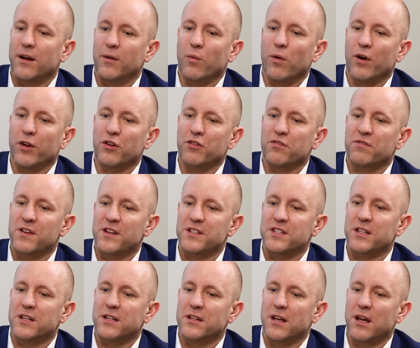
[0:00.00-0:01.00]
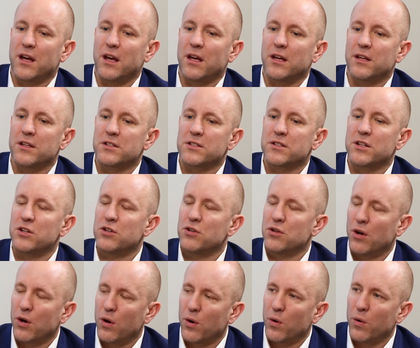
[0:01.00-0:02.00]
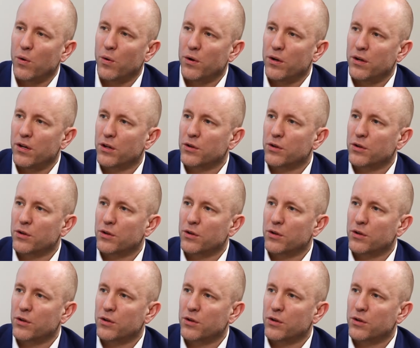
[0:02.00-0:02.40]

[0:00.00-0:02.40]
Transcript: what you're facing today is the known